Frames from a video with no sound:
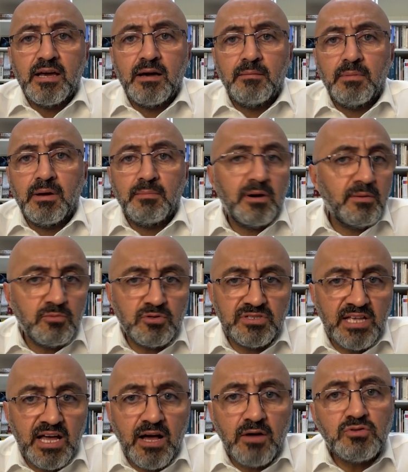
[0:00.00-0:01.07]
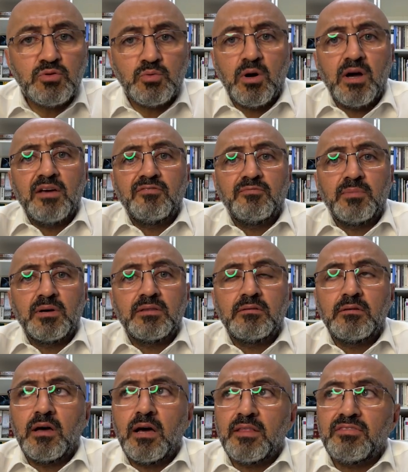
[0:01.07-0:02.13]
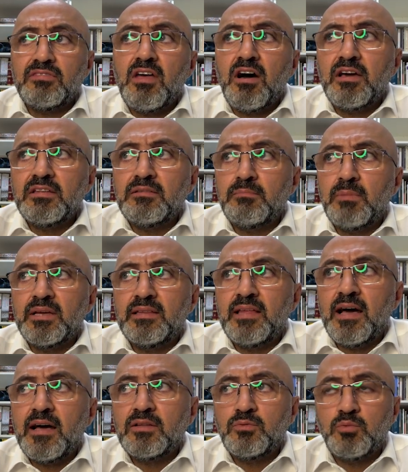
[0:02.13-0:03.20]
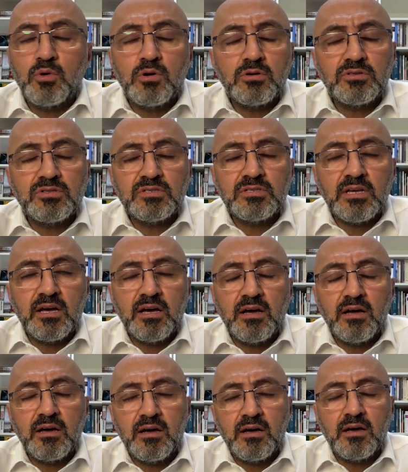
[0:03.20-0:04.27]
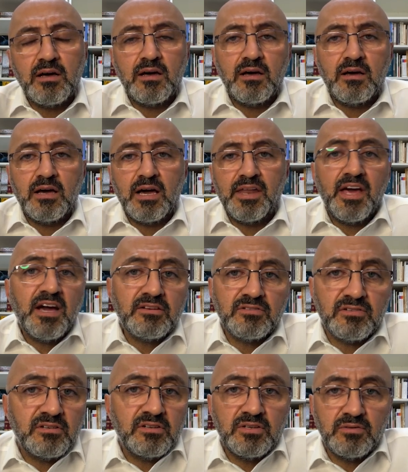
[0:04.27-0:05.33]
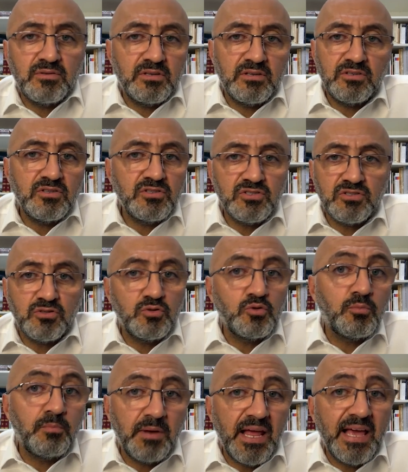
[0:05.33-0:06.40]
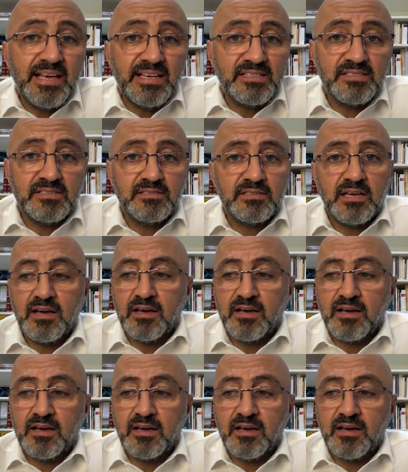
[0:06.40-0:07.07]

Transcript: My mom was the housewife. But at night, my dad was an actor. He used to do plays.